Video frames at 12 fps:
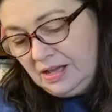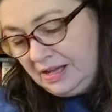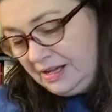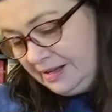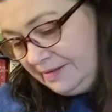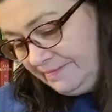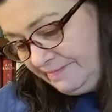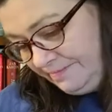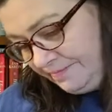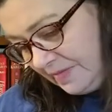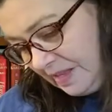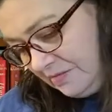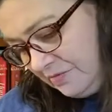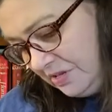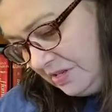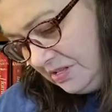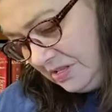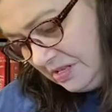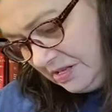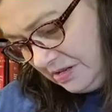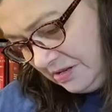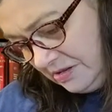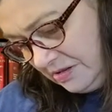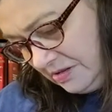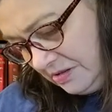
I'm trying to see.